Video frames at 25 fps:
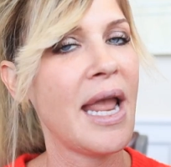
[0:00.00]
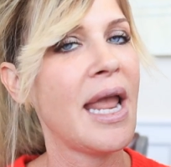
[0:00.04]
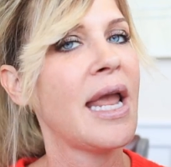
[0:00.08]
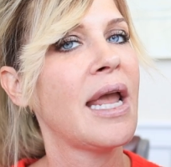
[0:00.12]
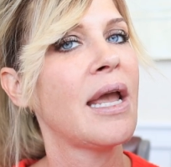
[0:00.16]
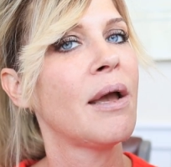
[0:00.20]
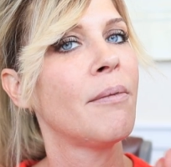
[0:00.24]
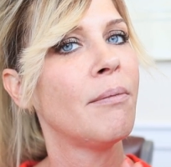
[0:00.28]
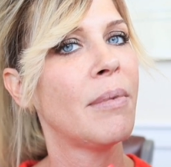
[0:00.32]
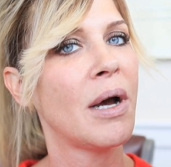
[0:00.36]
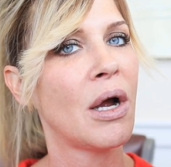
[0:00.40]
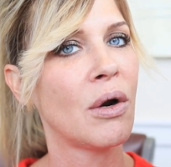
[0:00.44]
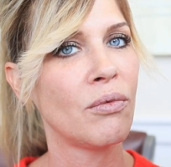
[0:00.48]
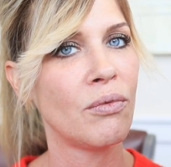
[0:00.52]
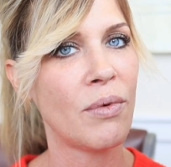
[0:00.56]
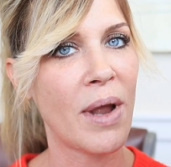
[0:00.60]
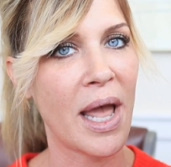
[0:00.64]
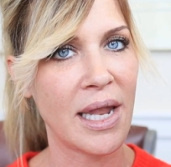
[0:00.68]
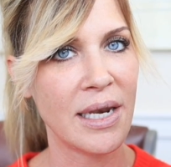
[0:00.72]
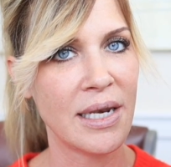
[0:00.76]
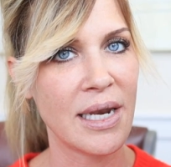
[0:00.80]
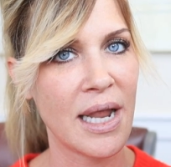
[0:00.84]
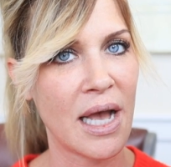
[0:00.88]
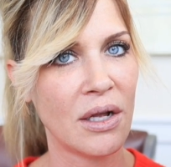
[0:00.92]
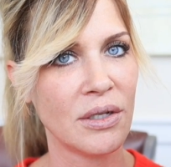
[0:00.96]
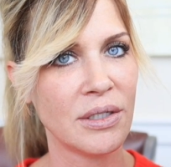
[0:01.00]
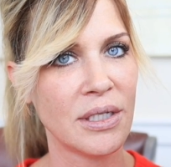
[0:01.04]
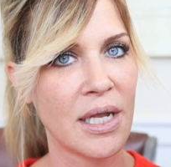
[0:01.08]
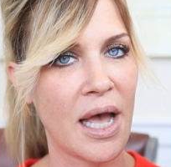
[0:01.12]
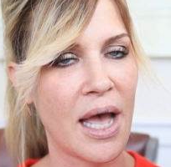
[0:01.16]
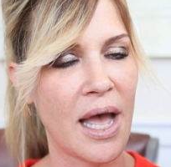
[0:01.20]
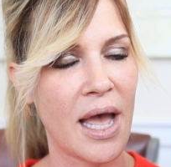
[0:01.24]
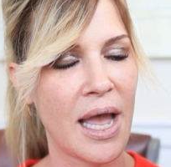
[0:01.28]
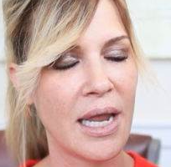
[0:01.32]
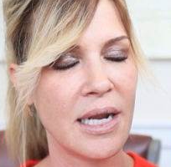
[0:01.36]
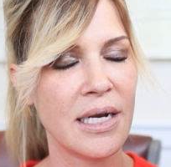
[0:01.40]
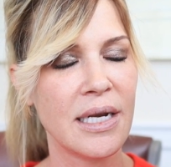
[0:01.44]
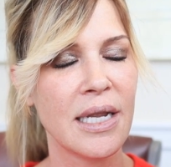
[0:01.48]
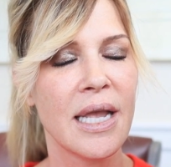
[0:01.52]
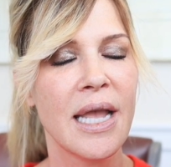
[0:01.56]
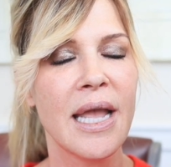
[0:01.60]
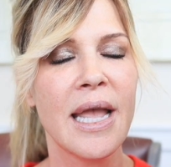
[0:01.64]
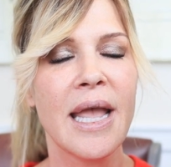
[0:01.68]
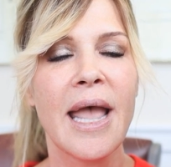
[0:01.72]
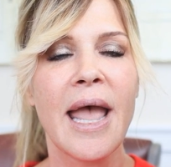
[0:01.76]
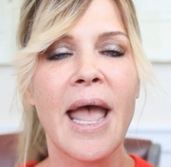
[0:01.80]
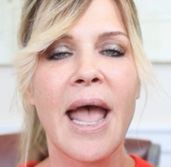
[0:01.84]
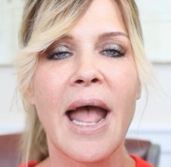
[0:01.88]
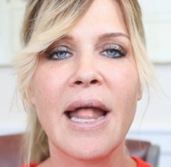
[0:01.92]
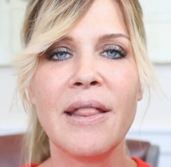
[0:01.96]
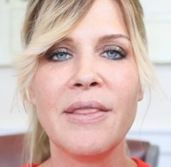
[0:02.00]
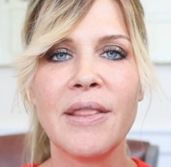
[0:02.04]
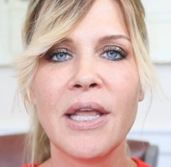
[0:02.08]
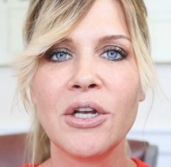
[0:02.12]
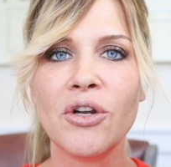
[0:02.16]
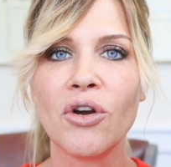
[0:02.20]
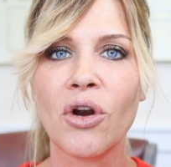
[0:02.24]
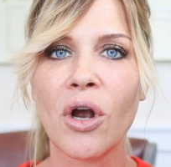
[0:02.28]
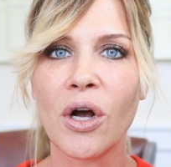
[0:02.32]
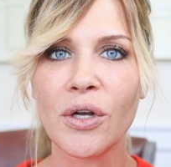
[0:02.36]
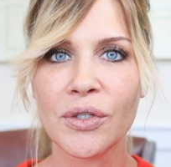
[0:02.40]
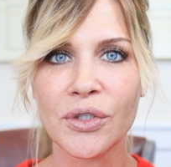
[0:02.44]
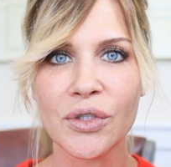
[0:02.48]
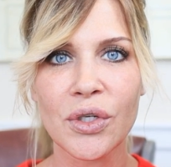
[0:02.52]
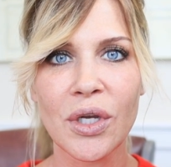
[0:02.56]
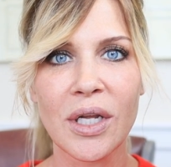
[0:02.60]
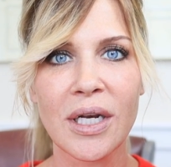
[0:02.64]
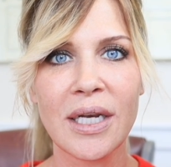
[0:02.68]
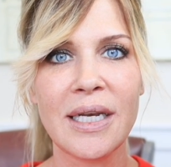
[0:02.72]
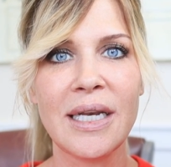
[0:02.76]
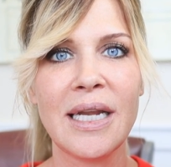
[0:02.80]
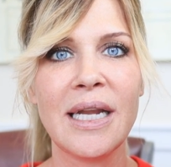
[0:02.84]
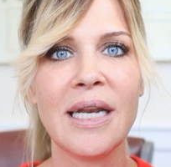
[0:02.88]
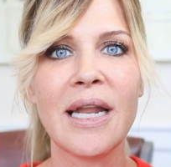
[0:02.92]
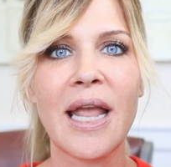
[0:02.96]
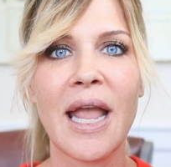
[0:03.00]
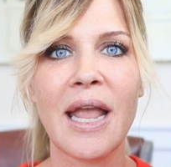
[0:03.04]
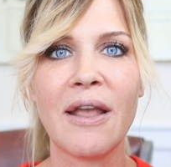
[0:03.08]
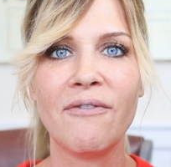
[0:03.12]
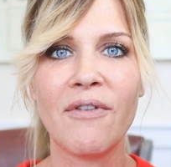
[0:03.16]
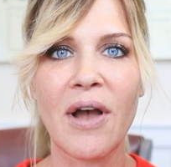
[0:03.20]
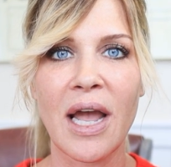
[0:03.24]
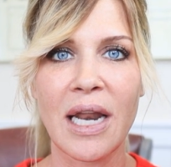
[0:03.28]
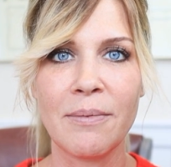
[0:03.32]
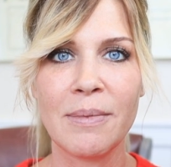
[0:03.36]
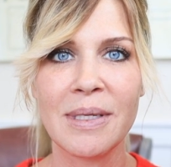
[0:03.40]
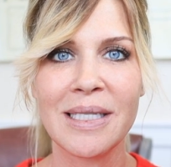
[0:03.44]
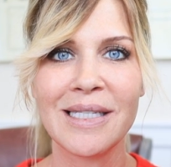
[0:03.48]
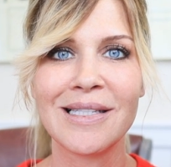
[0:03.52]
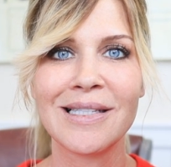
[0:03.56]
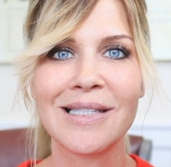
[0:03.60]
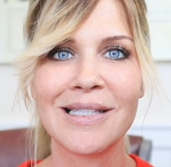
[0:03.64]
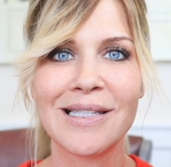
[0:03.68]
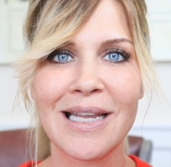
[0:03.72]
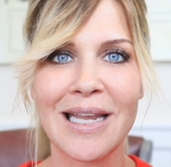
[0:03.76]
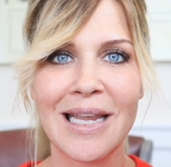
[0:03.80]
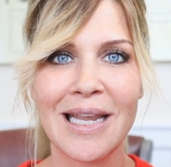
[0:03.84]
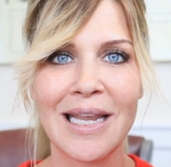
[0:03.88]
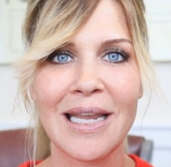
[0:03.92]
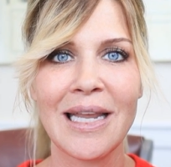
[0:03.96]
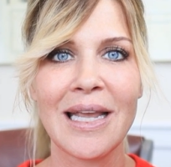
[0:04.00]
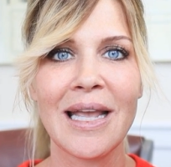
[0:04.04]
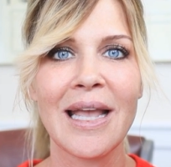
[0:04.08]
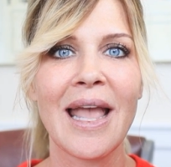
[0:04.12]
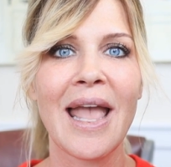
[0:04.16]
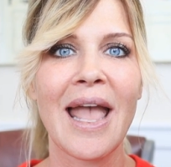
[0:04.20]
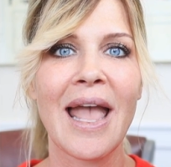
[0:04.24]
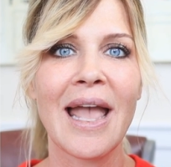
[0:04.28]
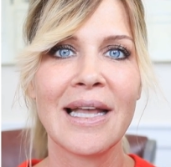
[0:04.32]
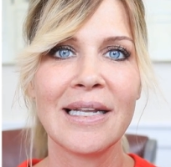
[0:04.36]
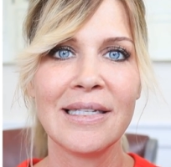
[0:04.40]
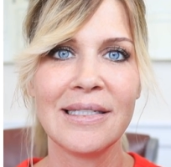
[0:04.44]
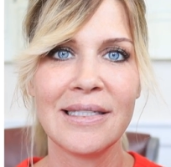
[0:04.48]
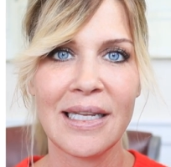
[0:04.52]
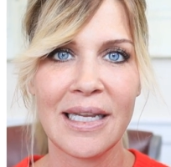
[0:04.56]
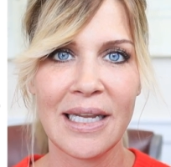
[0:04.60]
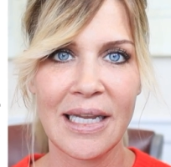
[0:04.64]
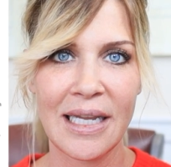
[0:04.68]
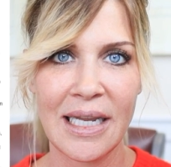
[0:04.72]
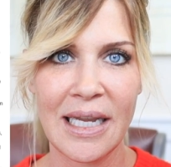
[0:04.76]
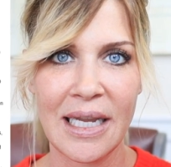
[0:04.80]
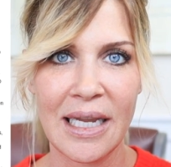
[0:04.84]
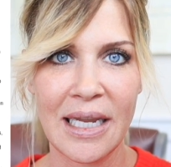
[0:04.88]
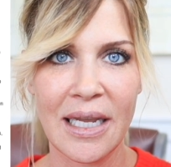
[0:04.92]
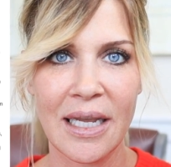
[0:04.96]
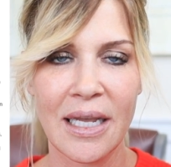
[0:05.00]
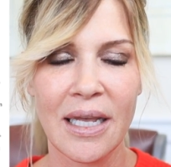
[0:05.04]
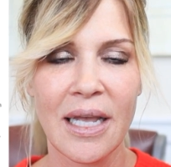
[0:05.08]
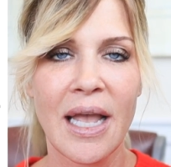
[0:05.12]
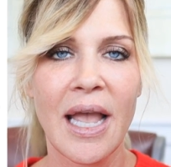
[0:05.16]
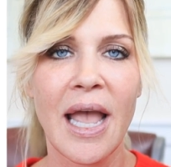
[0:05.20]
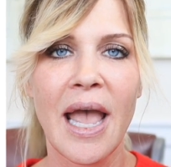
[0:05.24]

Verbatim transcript: A, but retinaldehyde. And then you're also gonna need a vitamin C and E.